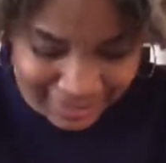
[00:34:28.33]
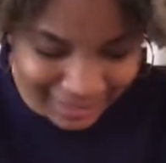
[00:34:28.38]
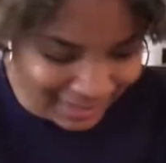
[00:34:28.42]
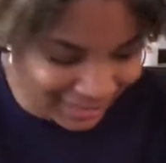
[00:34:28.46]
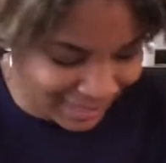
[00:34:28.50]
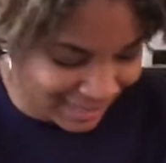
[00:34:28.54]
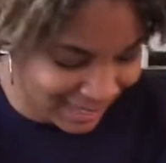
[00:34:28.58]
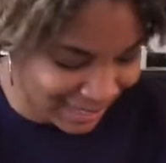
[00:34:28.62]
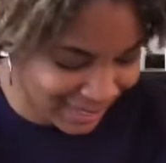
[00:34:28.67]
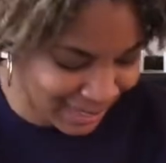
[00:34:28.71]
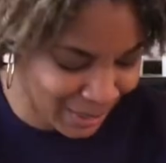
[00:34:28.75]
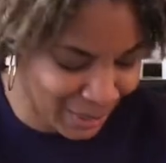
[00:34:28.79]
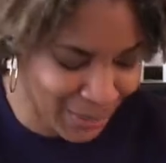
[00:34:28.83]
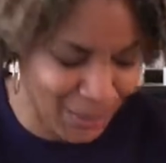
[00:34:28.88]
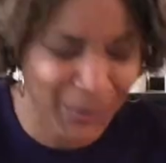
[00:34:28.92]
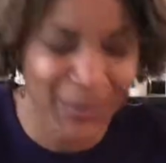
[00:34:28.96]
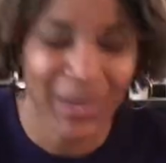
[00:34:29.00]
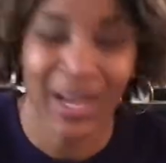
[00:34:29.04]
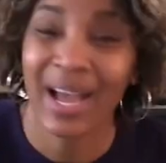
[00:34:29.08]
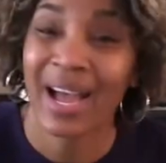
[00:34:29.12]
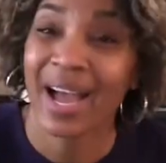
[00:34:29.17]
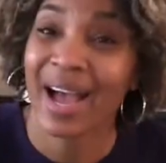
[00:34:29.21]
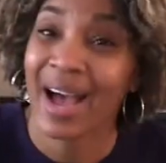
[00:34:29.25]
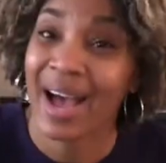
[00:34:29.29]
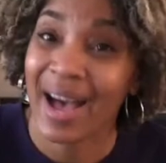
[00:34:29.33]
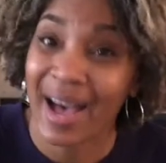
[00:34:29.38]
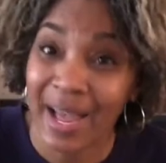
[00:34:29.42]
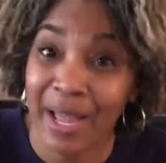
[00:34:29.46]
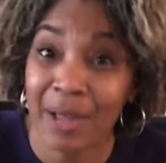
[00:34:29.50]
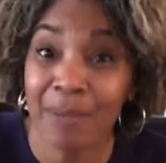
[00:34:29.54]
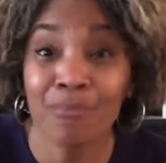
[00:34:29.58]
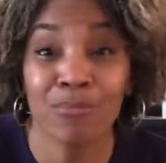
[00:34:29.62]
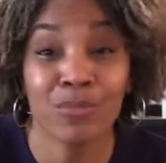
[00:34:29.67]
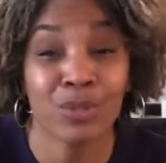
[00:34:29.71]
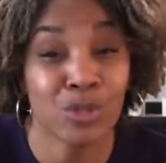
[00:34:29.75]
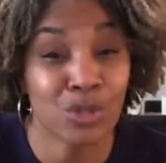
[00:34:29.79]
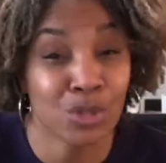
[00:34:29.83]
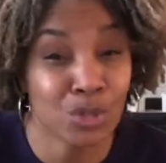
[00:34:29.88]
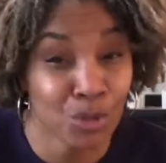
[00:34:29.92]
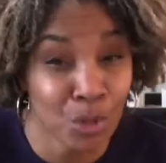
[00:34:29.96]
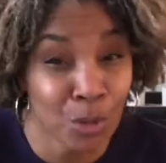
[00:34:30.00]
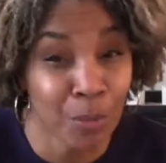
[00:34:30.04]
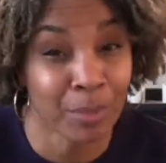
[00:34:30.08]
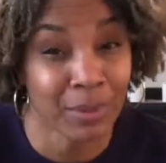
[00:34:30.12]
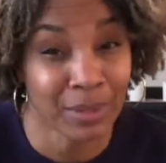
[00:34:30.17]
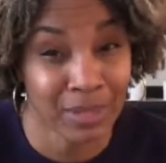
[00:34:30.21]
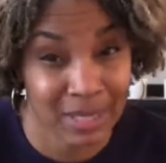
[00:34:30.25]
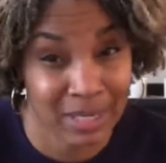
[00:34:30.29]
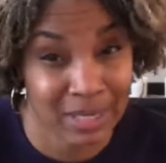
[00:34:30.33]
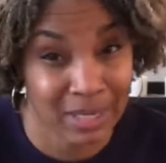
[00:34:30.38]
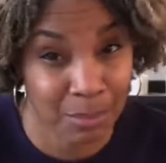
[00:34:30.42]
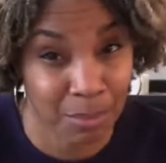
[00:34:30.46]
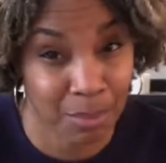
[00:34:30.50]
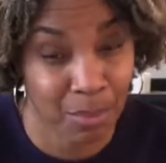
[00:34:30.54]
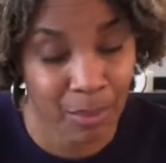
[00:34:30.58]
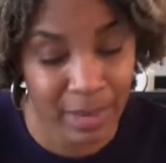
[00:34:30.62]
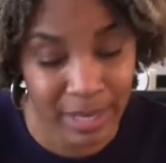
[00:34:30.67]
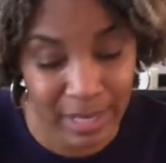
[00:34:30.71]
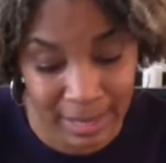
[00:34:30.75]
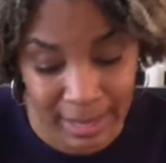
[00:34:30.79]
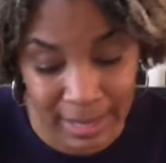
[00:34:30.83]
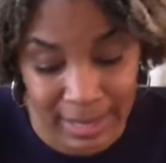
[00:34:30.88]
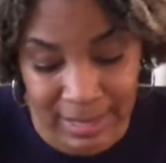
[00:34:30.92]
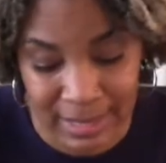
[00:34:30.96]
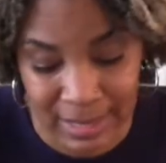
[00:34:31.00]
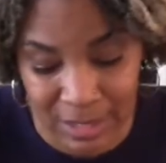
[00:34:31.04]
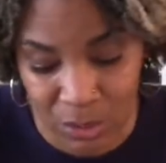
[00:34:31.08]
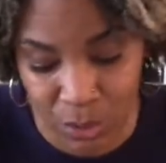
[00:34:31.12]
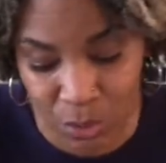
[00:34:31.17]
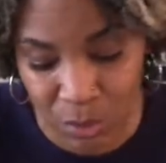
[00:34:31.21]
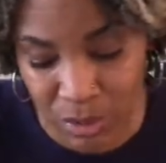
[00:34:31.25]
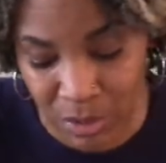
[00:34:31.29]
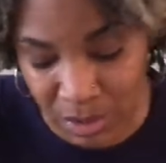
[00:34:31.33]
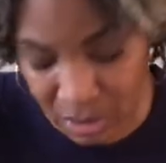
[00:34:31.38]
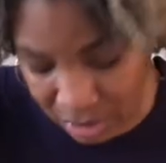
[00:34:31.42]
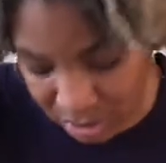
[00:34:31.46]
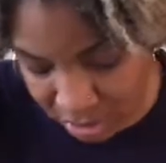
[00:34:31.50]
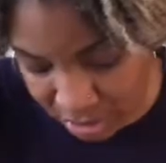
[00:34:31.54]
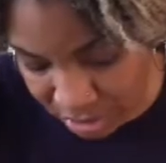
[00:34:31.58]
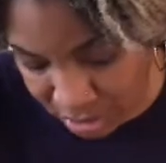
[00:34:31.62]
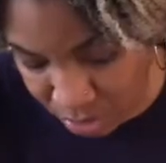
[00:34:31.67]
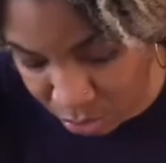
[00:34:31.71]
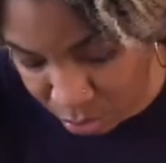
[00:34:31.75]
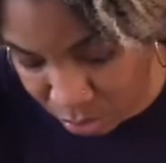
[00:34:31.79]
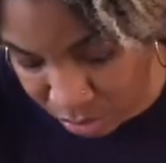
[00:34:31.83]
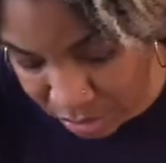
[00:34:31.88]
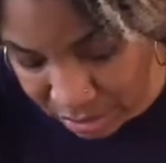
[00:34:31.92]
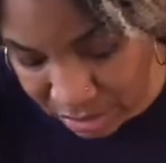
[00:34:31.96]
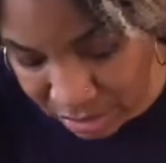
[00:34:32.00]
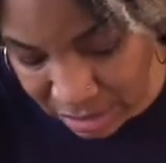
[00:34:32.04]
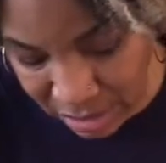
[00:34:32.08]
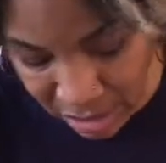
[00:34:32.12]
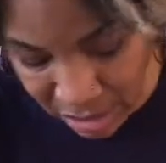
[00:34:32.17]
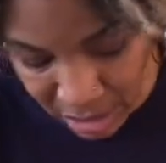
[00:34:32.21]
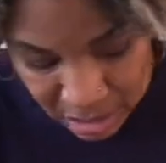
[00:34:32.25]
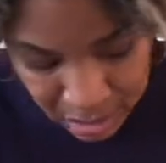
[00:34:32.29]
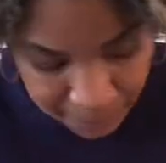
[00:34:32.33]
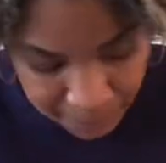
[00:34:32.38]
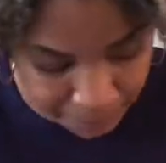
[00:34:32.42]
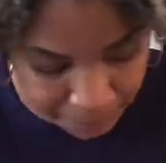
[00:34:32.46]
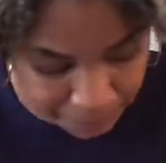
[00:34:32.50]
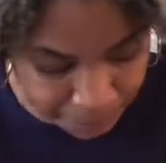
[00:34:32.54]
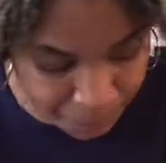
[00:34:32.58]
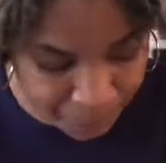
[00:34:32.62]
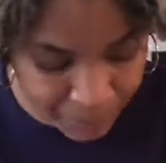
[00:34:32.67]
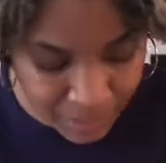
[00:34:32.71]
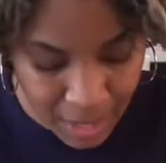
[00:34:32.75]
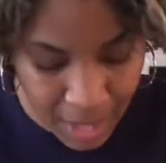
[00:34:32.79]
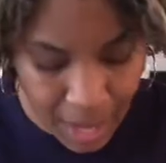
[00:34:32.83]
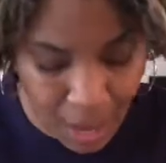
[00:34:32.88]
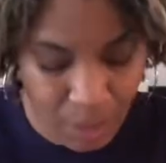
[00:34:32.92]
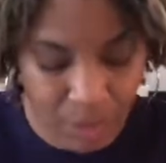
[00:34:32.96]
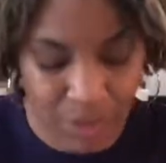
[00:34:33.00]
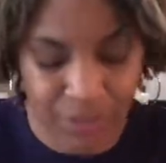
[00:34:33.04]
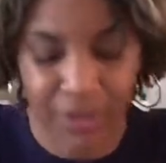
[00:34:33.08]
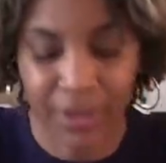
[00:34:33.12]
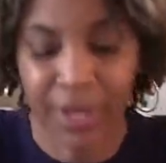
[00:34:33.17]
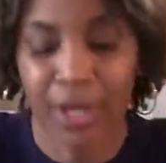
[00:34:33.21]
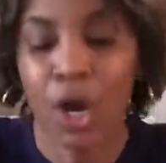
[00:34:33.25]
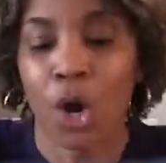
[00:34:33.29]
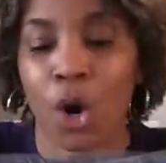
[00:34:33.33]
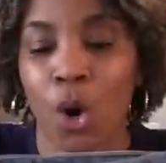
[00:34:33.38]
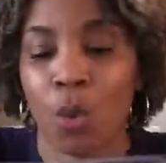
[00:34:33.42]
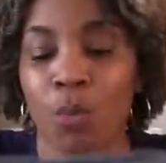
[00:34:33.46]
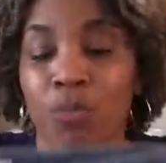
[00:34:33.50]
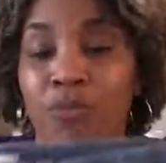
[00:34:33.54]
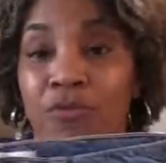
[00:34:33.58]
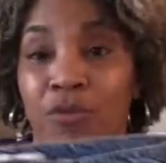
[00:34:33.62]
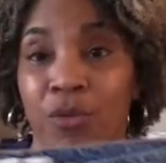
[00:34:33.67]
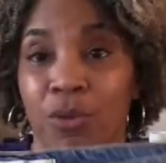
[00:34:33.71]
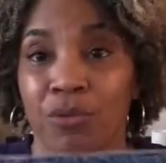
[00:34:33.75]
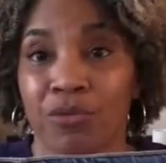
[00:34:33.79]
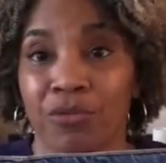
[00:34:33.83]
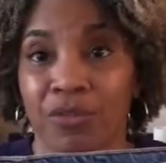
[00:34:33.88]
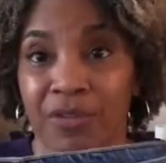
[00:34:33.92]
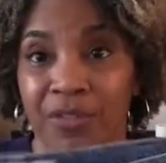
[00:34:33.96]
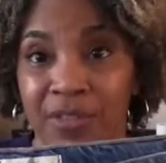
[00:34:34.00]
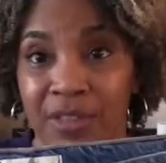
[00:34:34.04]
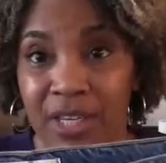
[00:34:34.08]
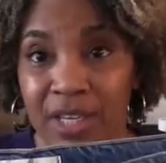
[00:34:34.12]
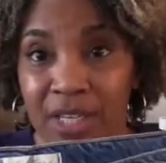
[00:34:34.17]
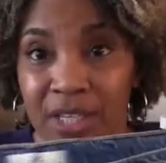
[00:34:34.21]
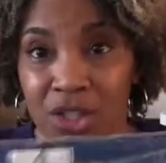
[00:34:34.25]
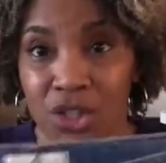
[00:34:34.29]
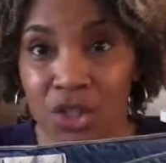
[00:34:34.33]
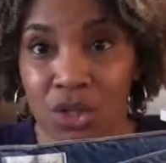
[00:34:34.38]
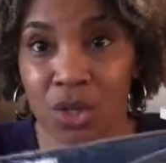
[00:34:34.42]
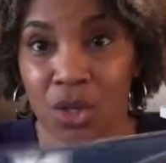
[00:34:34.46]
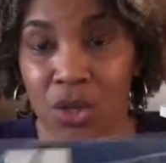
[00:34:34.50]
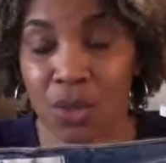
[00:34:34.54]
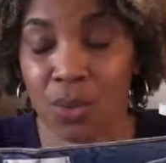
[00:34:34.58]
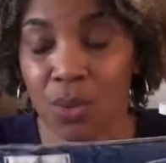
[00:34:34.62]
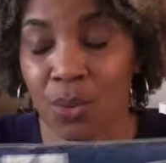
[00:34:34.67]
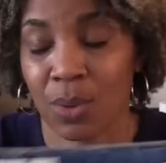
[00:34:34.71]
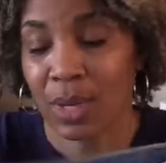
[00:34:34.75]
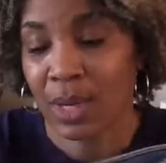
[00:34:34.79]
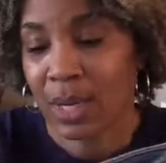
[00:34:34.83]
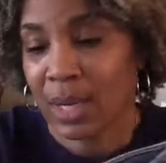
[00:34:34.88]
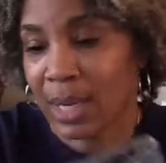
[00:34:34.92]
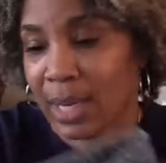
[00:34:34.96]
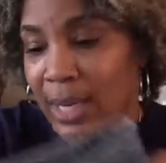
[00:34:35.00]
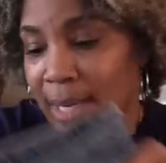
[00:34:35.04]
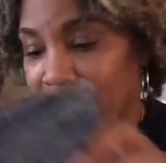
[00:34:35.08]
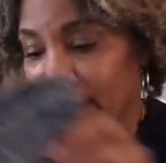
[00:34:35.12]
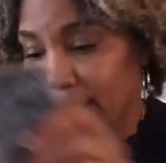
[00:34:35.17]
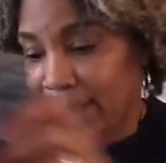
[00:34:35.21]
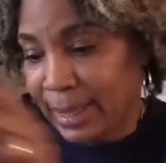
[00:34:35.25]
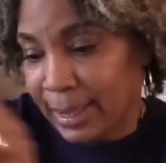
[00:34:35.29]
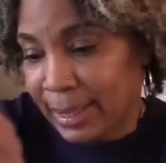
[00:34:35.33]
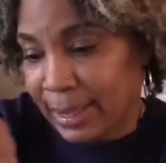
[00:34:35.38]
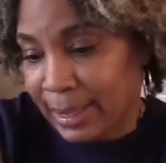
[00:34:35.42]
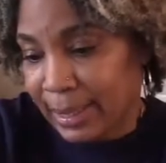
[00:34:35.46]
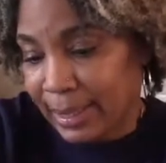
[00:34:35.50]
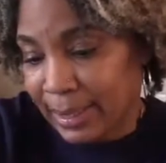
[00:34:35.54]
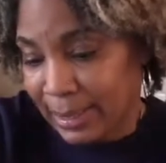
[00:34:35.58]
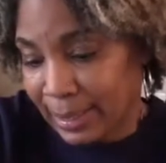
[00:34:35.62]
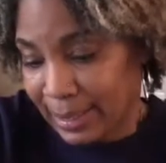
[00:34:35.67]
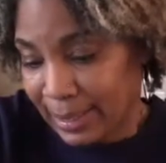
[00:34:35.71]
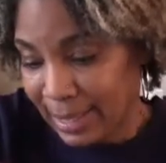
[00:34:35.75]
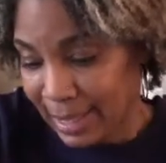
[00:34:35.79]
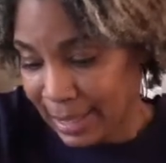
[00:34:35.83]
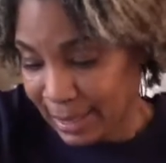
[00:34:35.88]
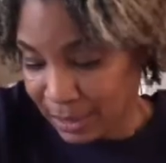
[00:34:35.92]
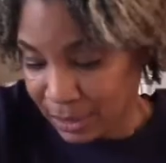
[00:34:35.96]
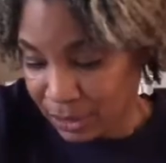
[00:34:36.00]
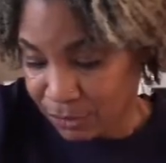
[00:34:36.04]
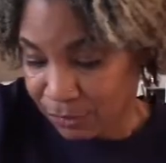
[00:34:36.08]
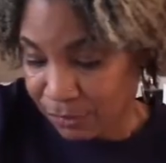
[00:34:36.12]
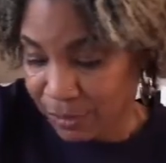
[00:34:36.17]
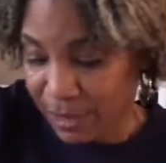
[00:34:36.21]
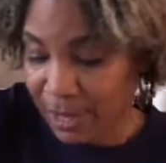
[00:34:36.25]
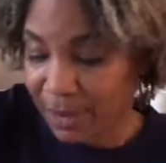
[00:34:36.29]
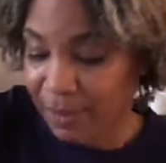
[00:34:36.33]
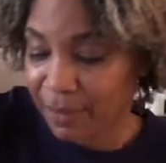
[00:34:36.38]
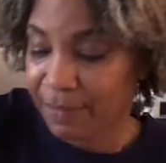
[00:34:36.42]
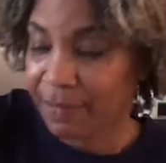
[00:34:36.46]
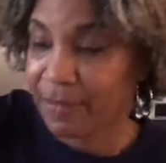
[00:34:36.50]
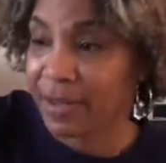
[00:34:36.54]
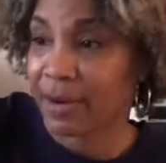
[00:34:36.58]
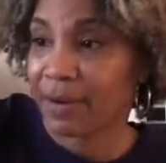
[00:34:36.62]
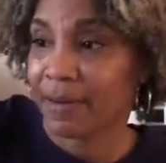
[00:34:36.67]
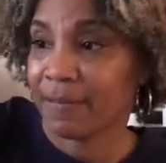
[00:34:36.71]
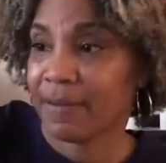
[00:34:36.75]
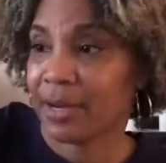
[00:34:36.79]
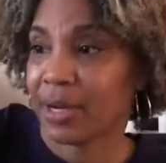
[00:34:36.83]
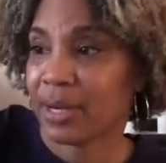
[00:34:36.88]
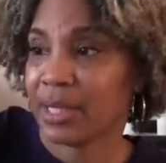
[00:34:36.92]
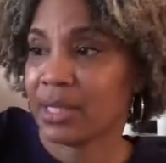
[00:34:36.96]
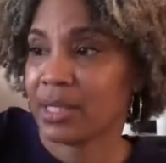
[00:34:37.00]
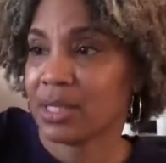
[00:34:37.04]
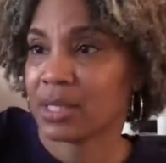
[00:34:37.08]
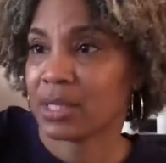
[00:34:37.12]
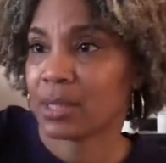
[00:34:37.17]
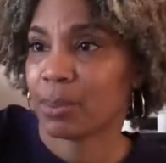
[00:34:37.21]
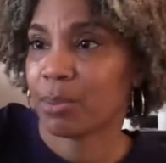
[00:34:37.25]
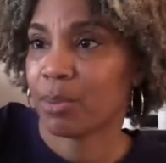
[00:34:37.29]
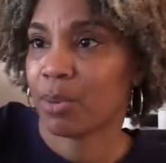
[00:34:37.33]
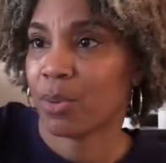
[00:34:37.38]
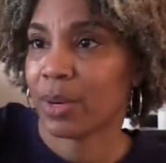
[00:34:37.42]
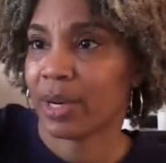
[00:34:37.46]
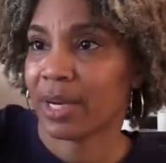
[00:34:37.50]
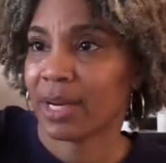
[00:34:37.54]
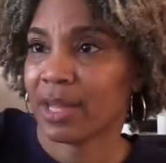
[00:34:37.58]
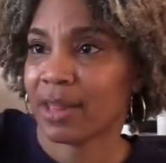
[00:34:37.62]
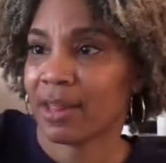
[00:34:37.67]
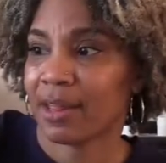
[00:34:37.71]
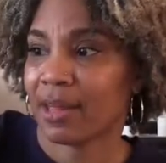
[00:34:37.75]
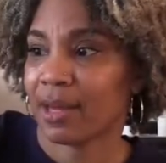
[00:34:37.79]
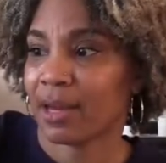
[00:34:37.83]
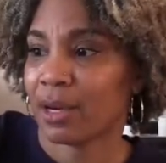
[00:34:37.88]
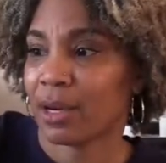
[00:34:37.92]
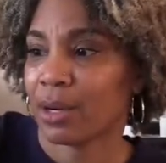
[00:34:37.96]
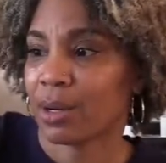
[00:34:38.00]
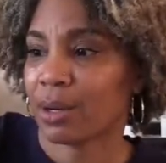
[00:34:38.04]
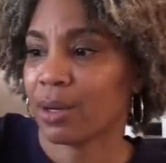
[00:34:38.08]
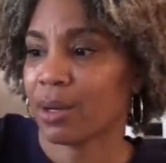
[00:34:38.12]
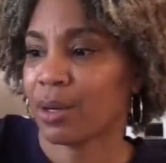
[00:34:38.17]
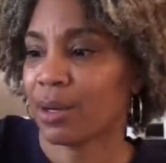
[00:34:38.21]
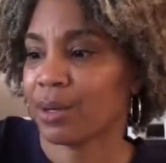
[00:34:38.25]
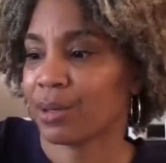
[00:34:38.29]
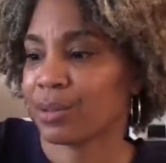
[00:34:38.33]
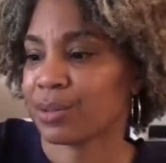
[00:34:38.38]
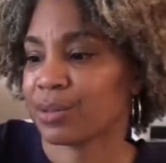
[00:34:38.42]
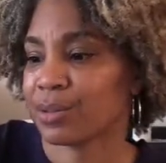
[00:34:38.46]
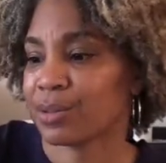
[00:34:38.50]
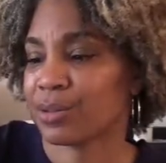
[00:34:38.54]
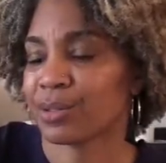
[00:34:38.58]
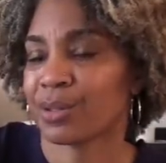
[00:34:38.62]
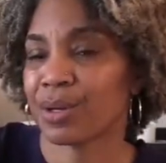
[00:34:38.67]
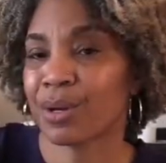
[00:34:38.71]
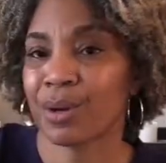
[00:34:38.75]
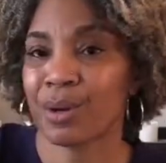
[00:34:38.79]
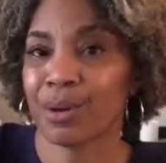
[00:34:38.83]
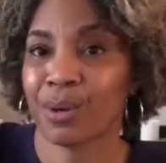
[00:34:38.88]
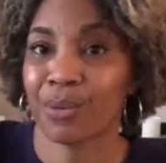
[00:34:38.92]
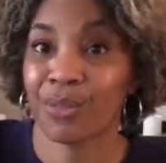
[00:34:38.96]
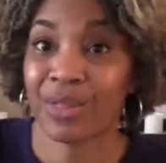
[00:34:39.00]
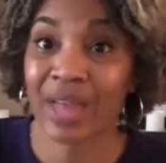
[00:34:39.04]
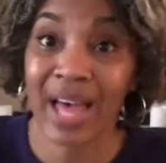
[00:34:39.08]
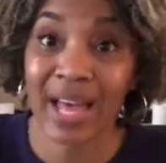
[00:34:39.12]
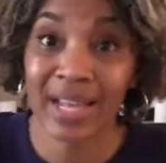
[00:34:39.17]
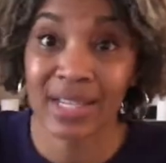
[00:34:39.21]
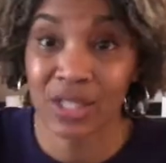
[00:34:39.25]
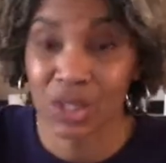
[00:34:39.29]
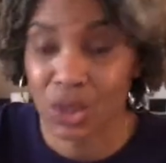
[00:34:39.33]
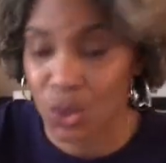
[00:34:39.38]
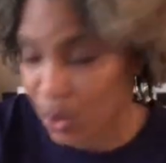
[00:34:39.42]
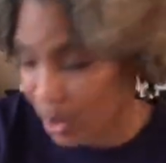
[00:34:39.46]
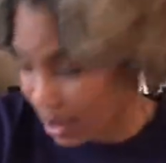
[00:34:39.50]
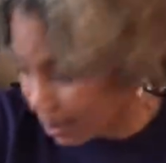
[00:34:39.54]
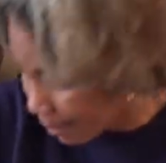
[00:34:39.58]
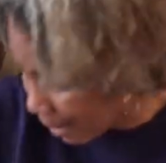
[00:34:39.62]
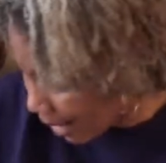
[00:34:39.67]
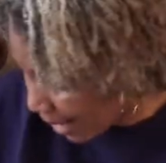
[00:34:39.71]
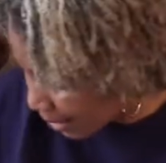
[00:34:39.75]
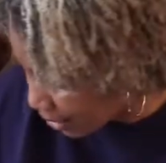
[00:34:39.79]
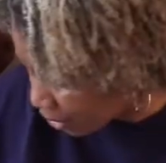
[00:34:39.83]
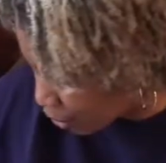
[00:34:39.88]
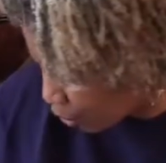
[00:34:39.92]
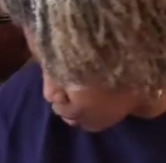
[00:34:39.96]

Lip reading: So I am super disappointed because I was very hopeful for this. So that is very, very, very disappointing there. So that's going back. So